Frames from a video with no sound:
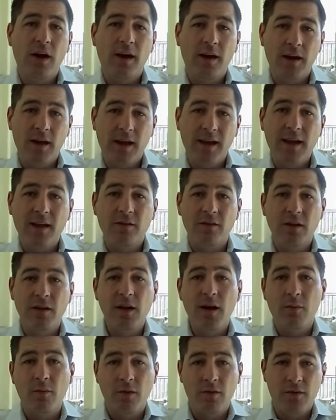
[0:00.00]
uh, against a
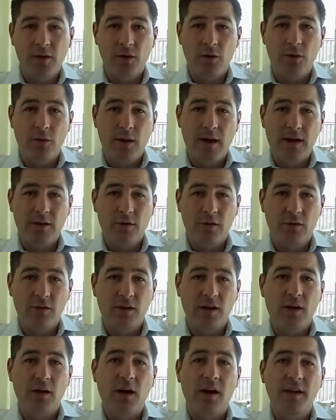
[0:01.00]
number of the
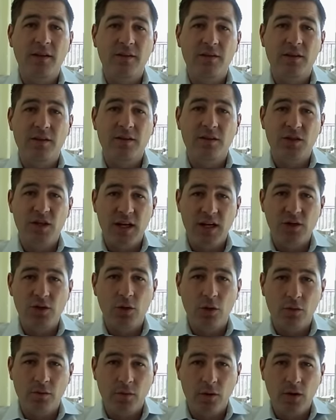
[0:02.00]
directors that caused a
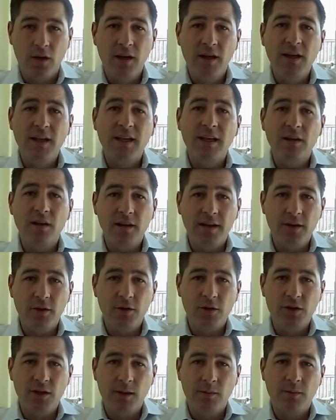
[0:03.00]
changeover in
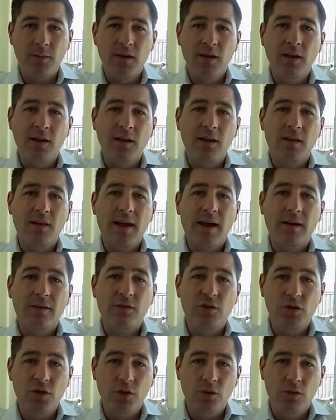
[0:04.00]
leadership
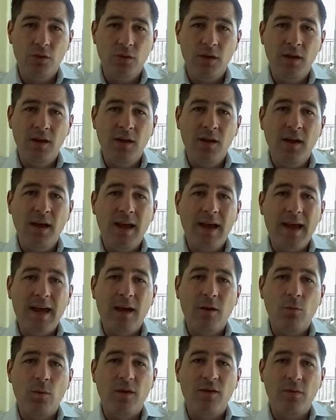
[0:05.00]
last June,
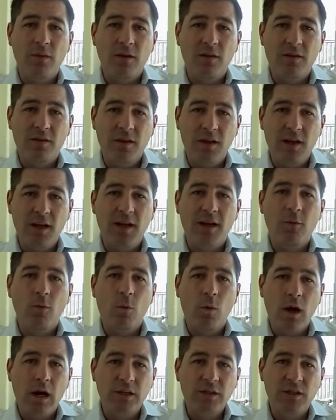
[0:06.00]
and we've been sitting
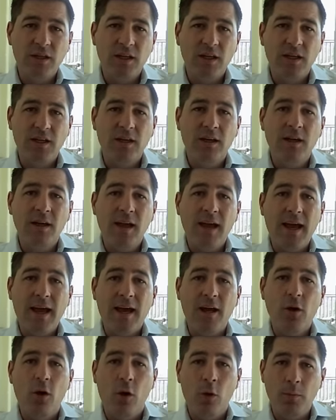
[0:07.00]
and watching
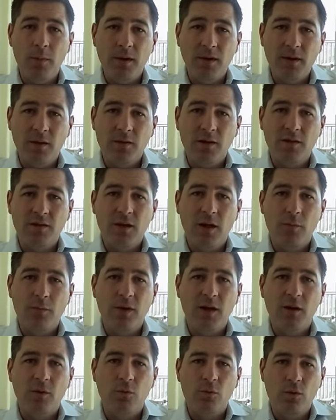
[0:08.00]
and hoping that this
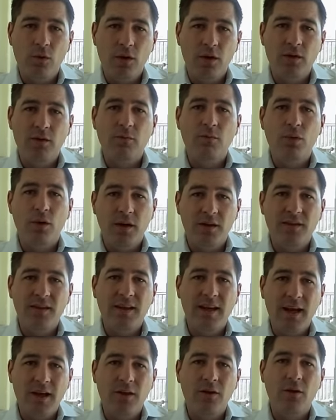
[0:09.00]
company would put it
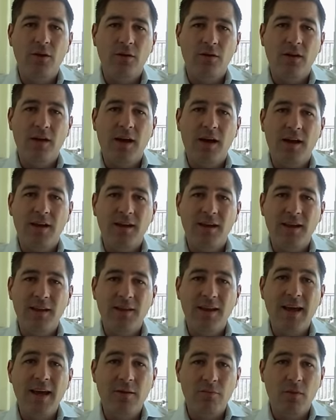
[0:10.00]
together uh,
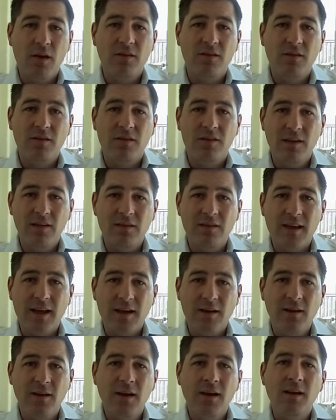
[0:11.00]
in the eight months since
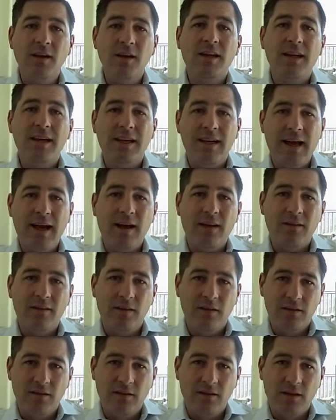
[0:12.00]
then. It
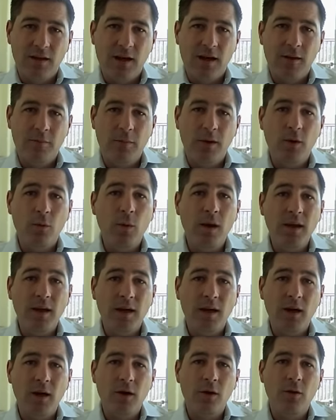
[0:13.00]
hasn't, uh, but a week
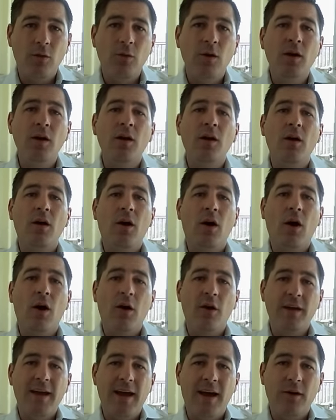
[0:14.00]
ago,
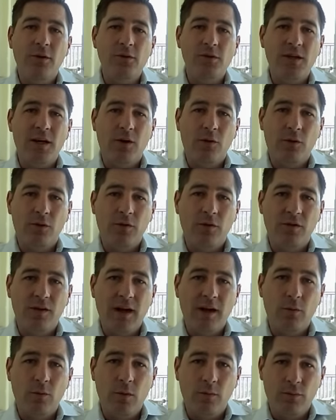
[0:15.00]
all Yahoo shareholders
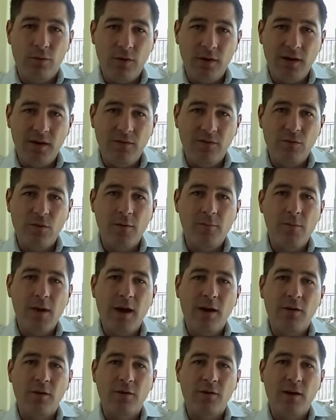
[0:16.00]
got a reprieve when
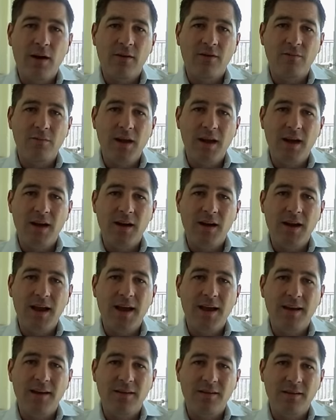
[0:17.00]
Microsoft made
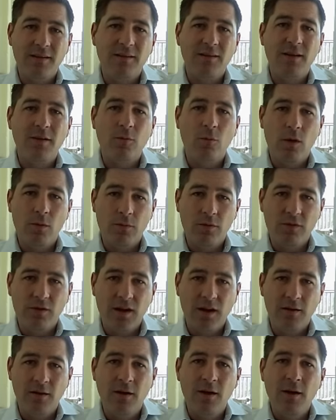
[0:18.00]
a
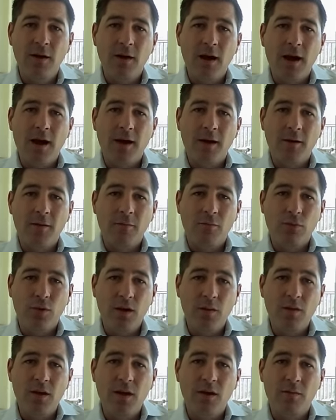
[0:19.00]
61% um,
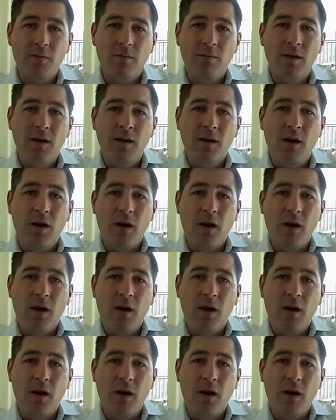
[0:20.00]
premium